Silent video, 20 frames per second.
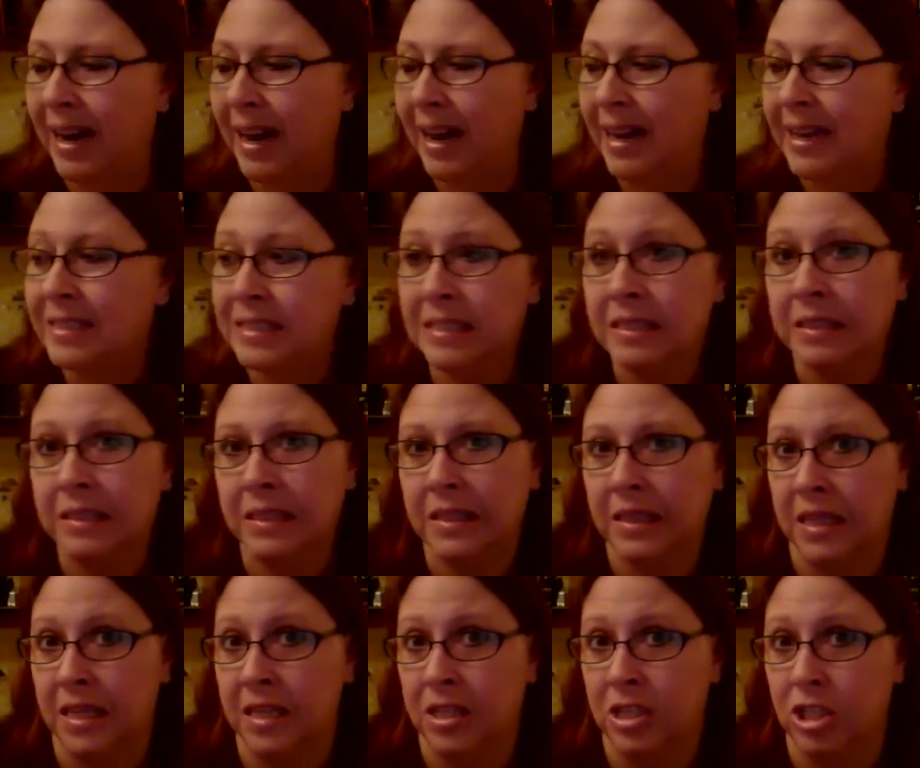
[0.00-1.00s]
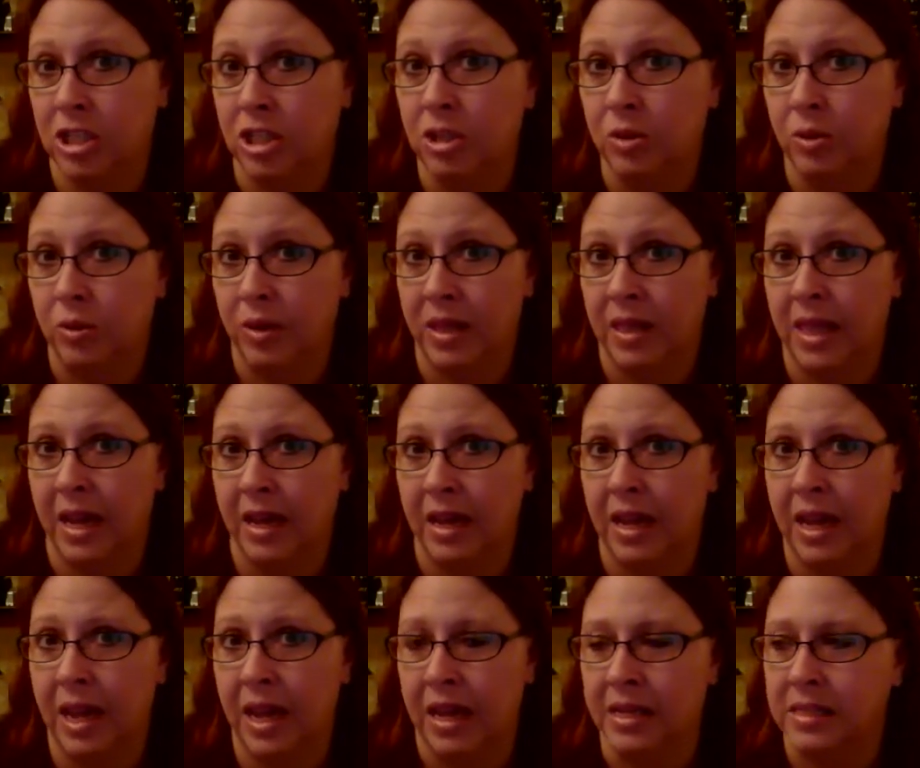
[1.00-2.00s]
An excellent thing to do in
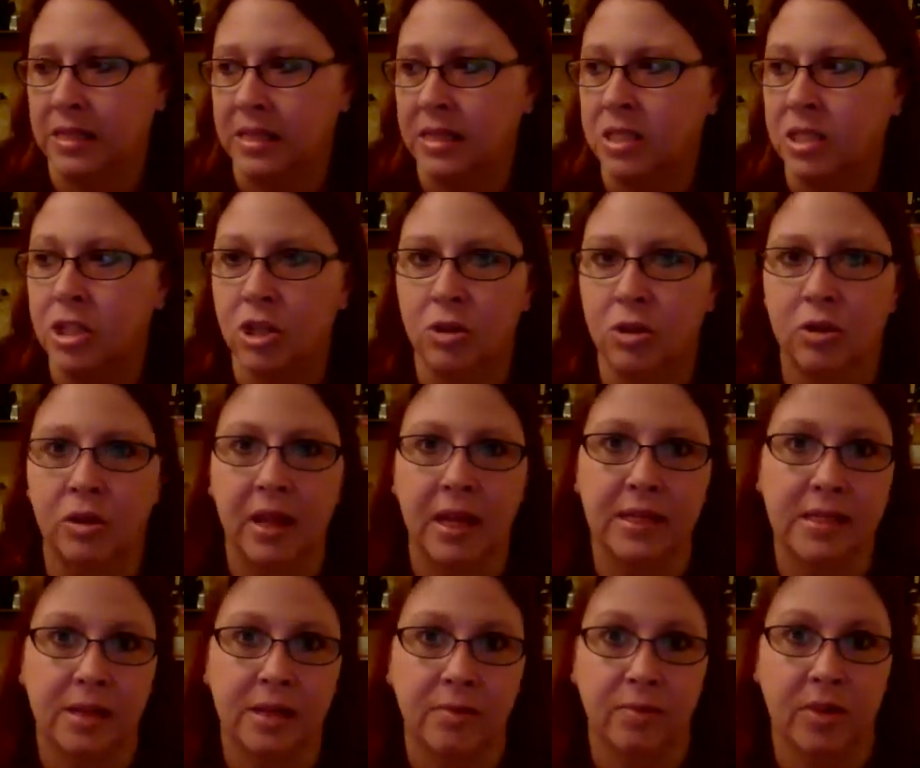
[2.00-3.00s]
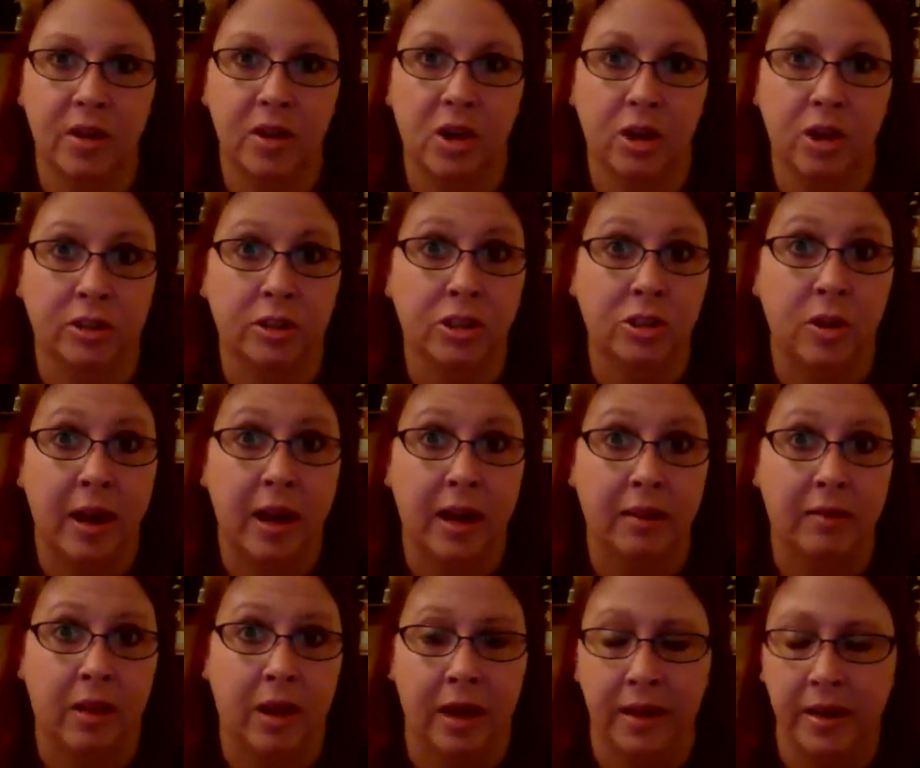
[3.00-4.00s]
that case is to utilize something called a
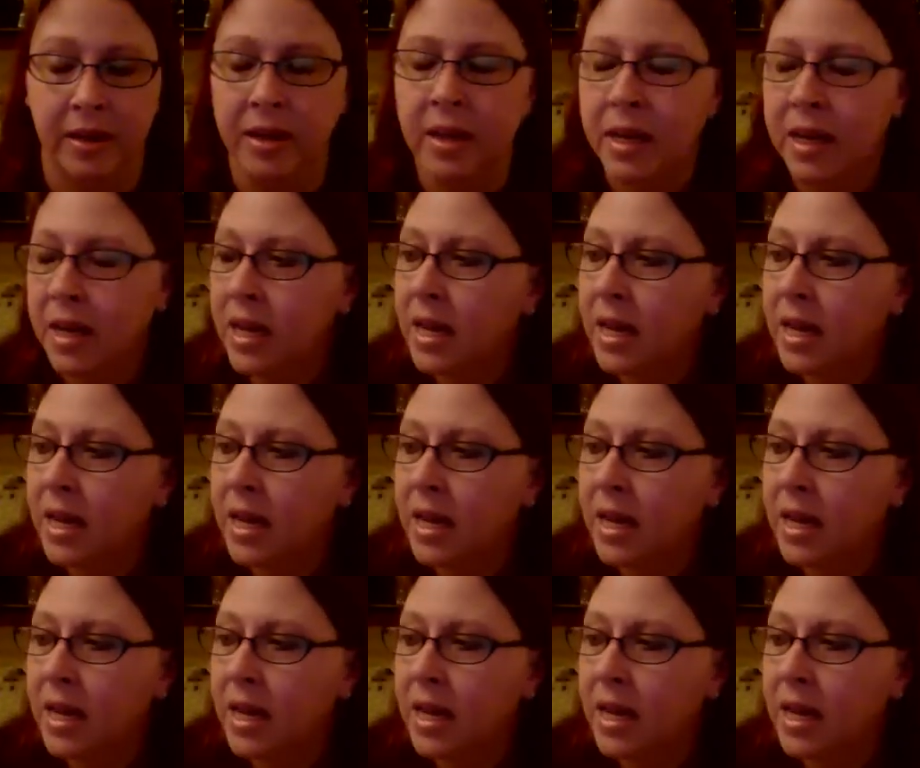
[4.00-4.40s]
drag line.